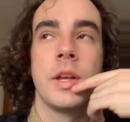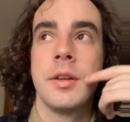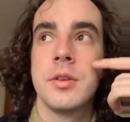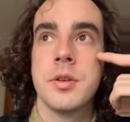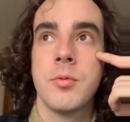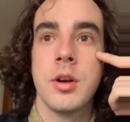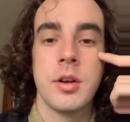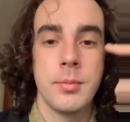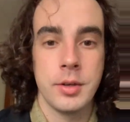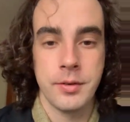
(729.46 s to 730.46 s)
There's a word
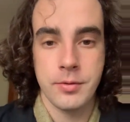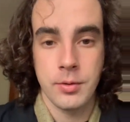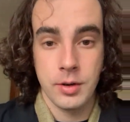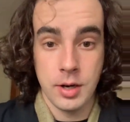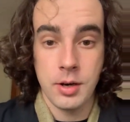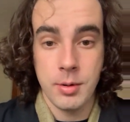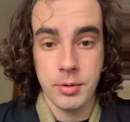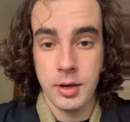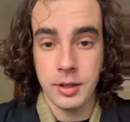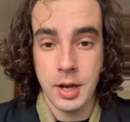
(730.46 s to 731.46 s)
I'm looking for, and I'll
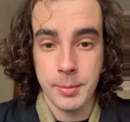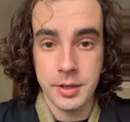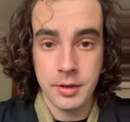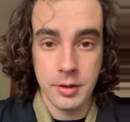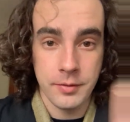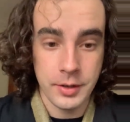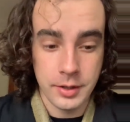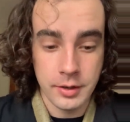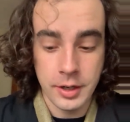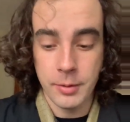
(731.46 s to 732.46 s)
probably comment it on the
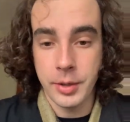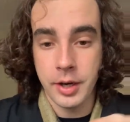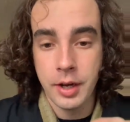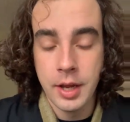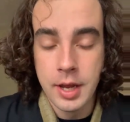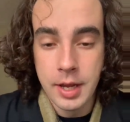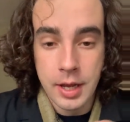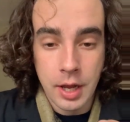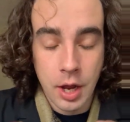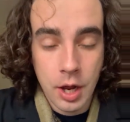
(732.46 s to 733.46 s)
video later, but
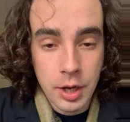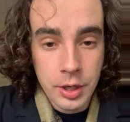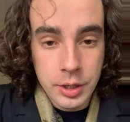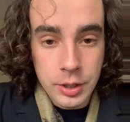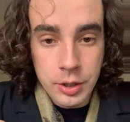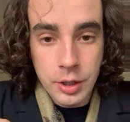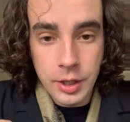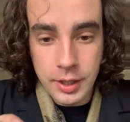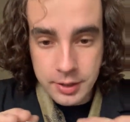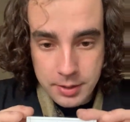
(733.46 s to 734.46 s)

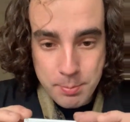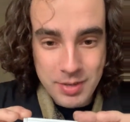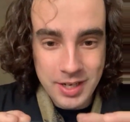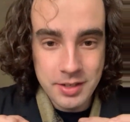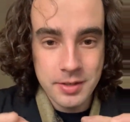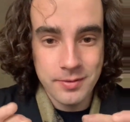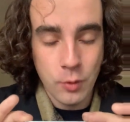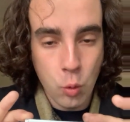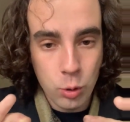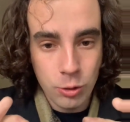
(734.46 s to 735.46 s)
it is a means of
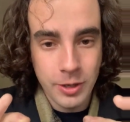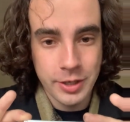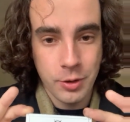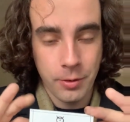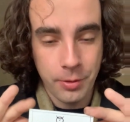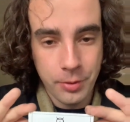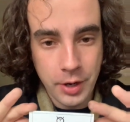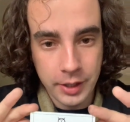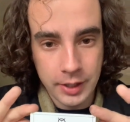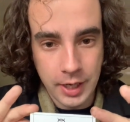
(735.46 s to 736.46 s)
ordering your
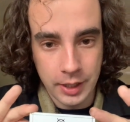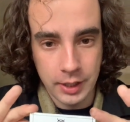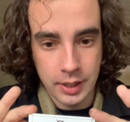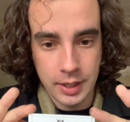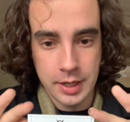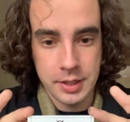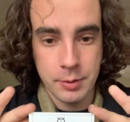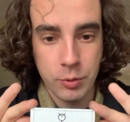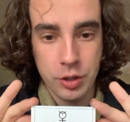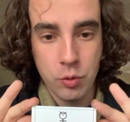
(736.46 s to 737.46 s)
thinking. And
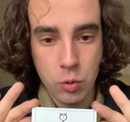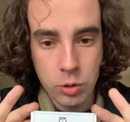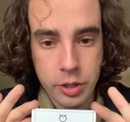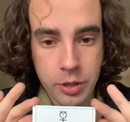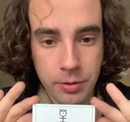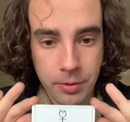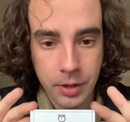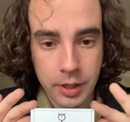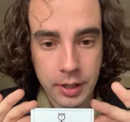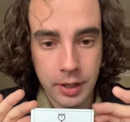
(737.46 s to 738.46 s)
then when you order your
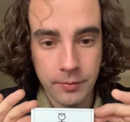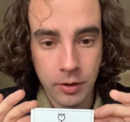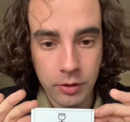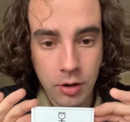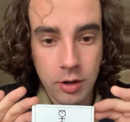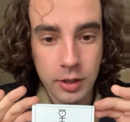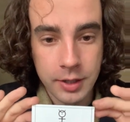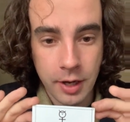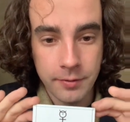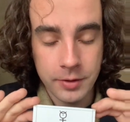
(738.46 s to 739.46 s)
thinking for long
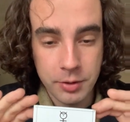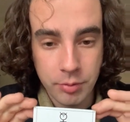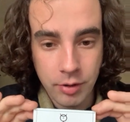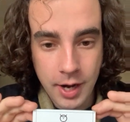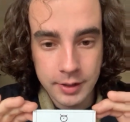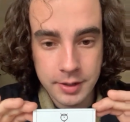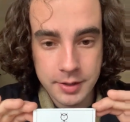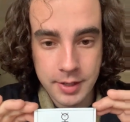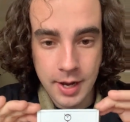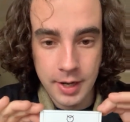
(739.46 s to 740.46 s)
enough and you
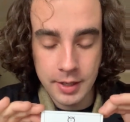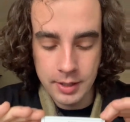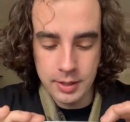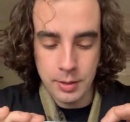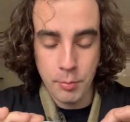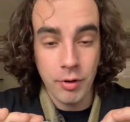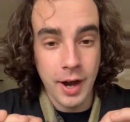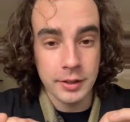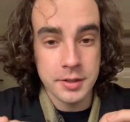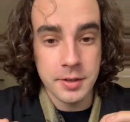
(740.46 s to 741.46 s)
practice that
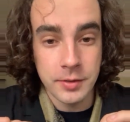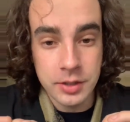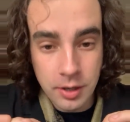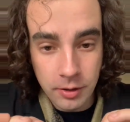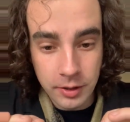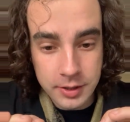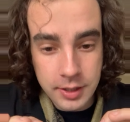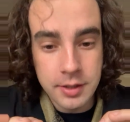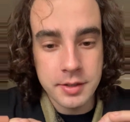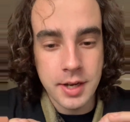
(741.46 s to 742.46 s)
practice of
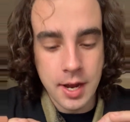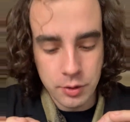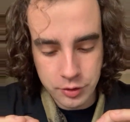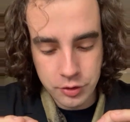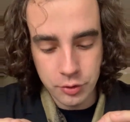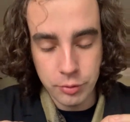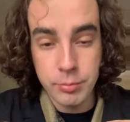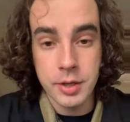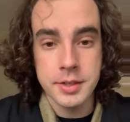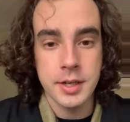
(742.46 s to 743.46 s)
eternity, as Lao Tzu
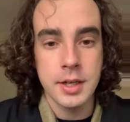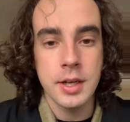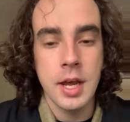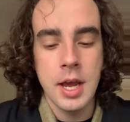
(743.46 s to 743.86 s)
puts it,